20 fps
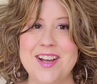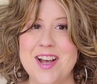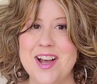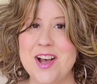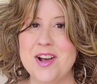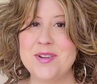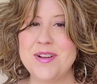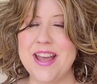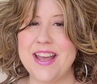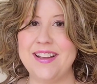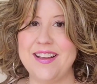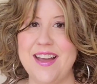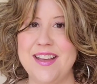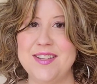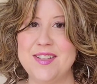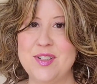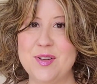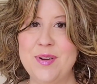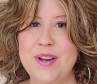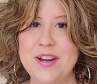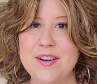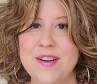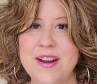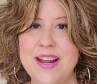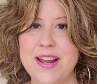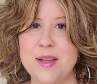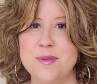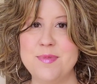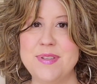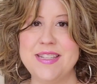Okay guys, so here I
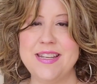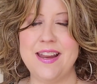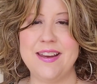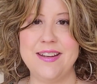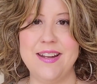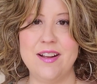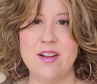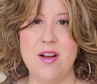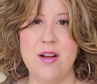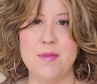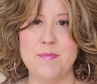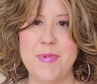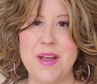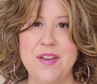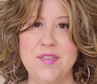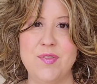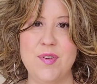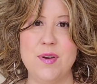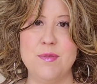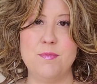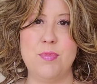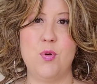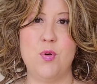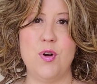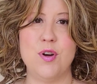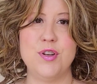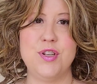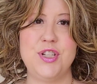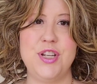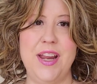am standing on my front
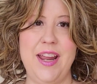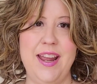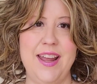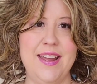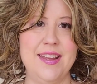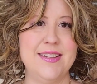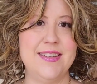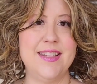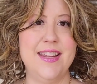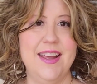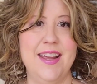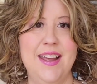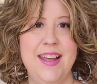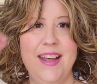porch and